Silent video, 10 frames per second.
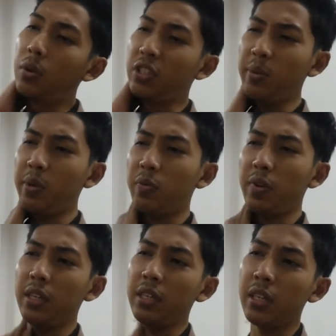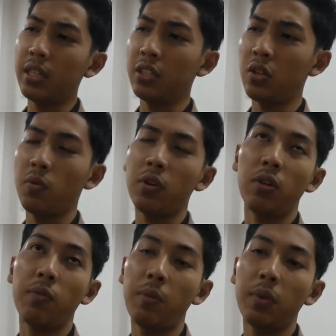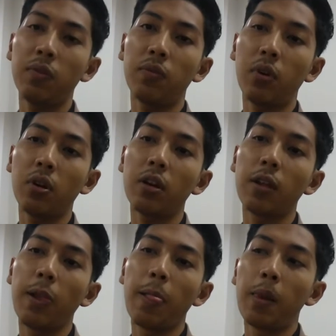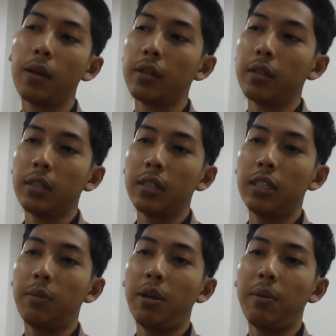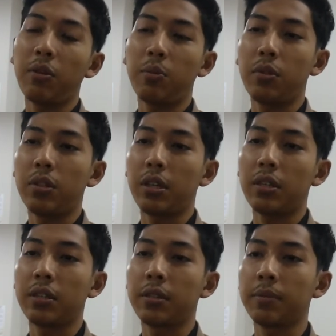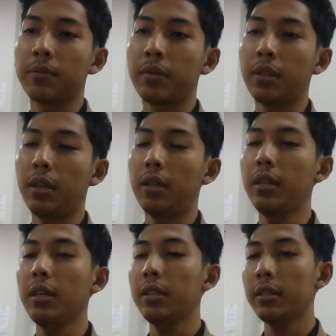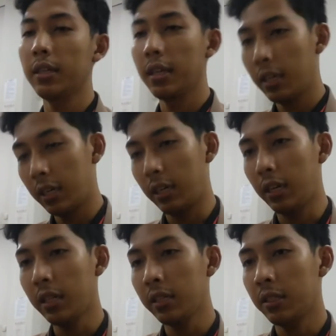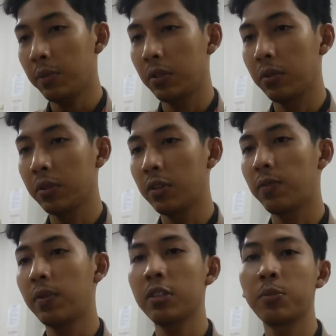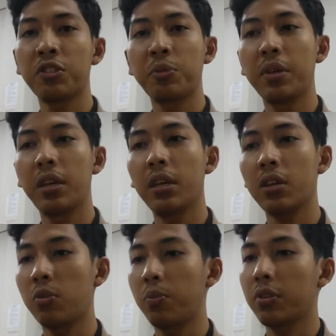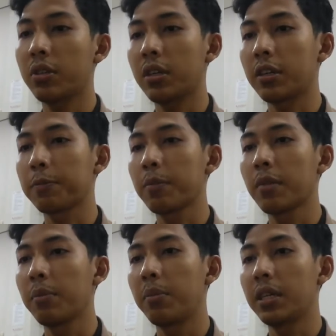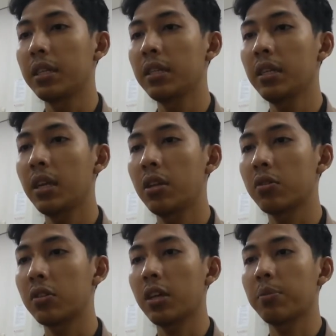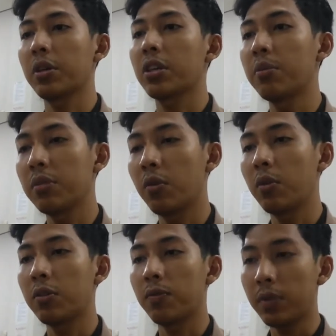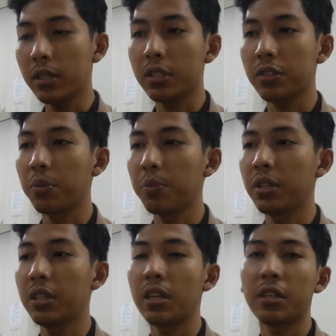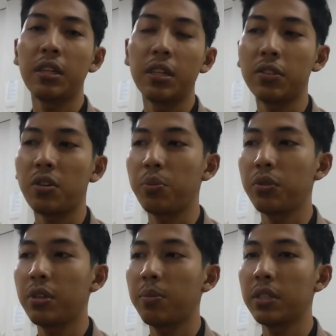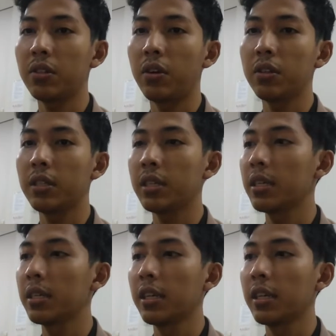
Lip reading: was capable of running and software developed for IBM computers. And then in 1972, the first multimedia computer by Tandy Radio Shack became the first company that released computer based on the